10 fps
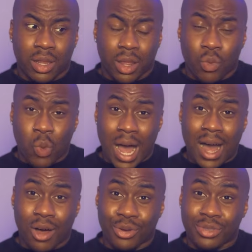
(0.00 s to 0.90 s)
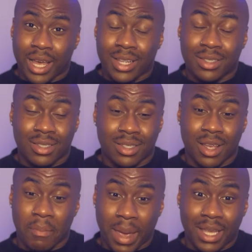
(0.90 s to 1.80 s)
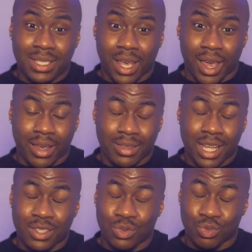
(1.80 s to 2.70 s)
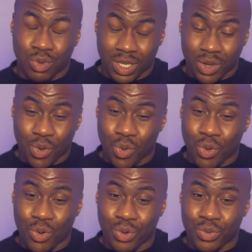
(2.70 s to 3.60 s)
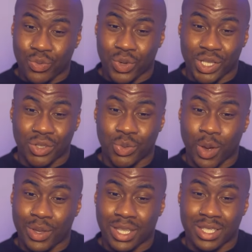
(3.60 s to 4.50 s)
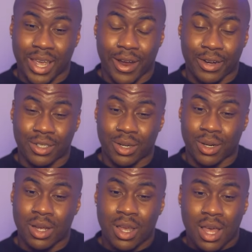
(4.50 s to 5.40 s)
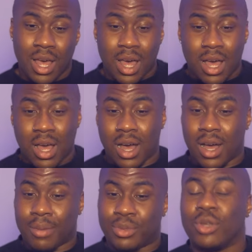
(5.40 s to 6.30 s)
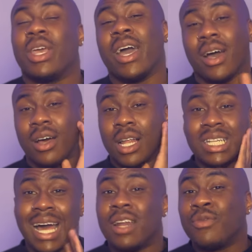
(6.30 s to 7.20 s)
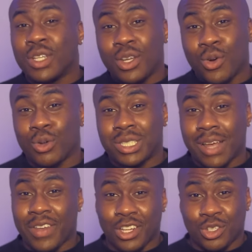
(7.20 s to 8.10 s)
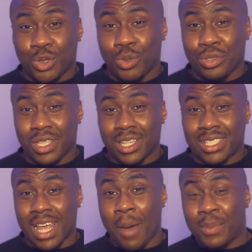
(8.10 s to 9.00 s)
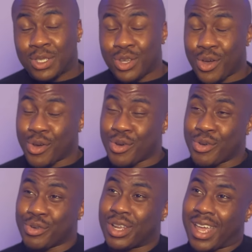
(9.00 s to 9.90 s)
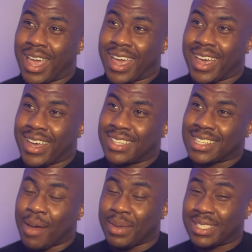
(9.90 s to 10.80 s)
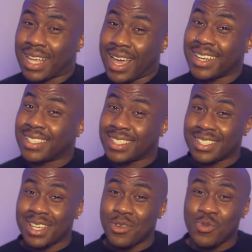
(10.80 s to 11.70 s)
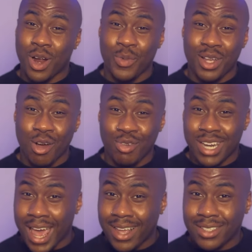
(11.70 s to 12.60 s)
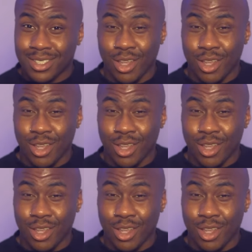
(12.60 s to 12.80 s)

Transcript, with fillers: Like, wow, that's amazing. That's really cool what they're doing with his character. Um, so yeah, a lot of really cool stuff introduced in this episode, and I'm excited to see where we go next.